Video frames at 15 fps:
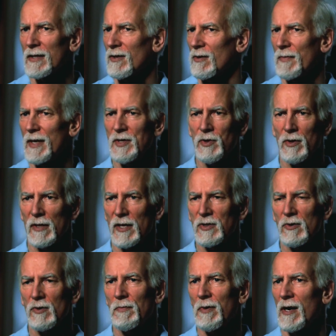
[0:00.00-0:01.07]
there are major
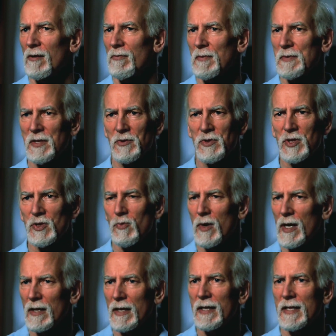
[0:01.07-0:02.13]
electrical problems, there's
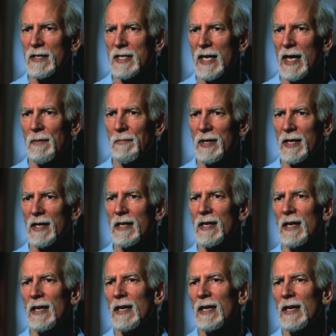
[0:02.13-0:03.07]
swelling that's happening,